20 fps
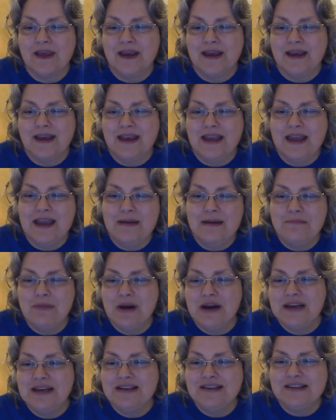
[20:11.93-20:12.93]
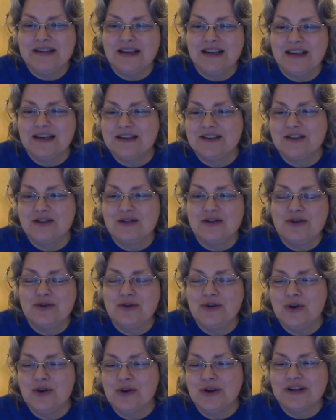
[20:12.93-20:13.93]
E-Money Cichlids, New
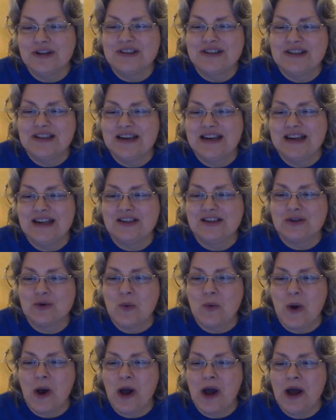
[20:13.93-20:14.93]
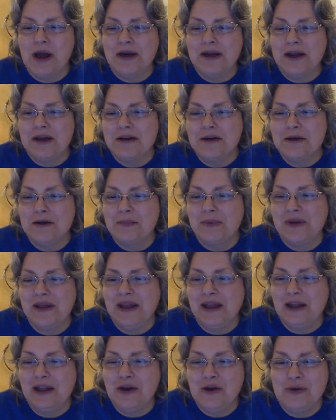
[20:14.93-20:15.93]
York City, squad up.
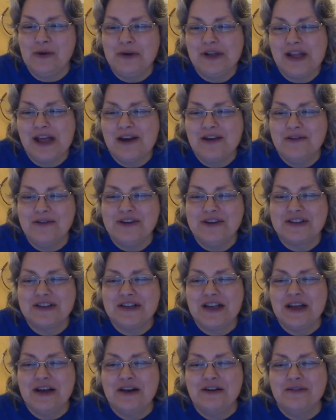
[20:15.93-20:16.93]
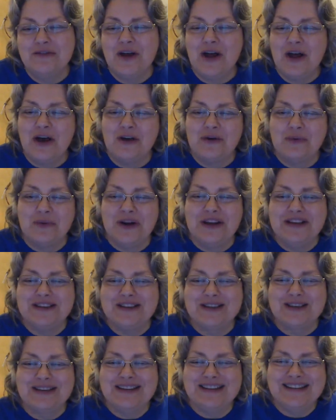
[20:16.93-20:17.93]
Hello, love is love always.
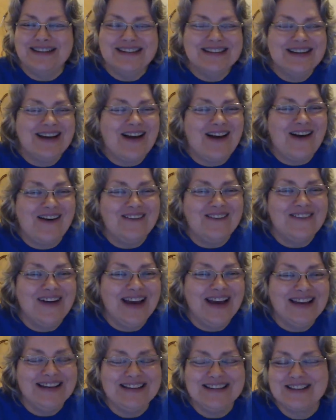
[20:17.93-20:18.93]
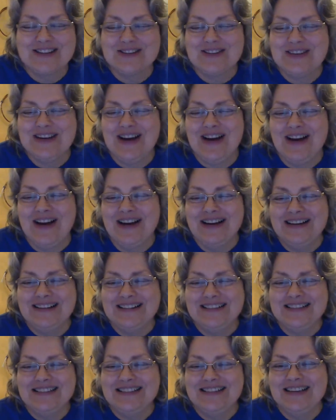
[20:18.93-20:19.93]
All right, sweetheart.
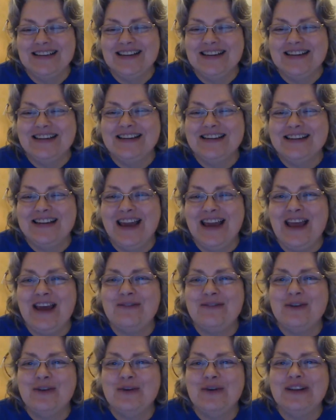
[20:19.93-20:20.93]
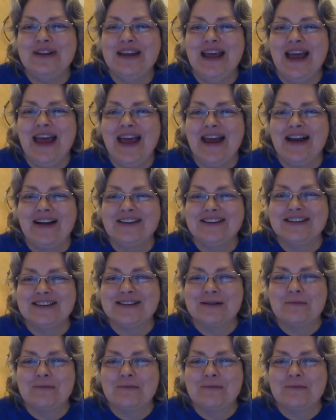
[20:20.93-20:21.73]
Good to have you in the house.